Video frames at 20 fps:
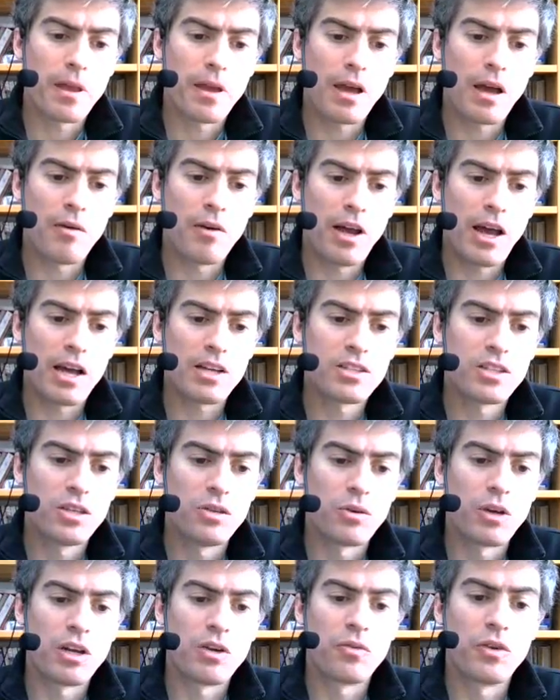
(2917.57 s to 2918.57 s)
I want to ask you,
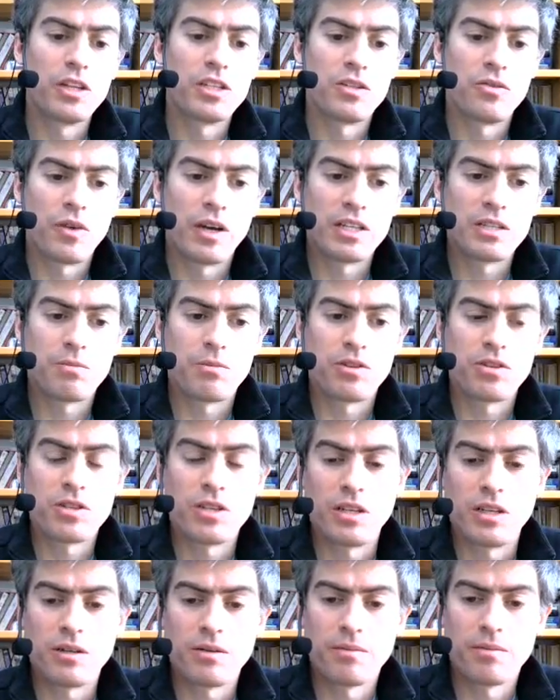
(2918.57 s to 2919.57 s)
can reads and writes
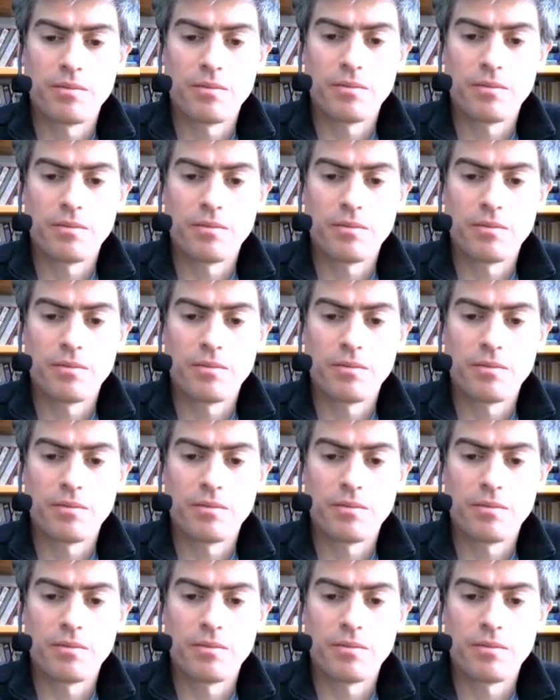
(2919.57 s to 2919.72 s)
proceed?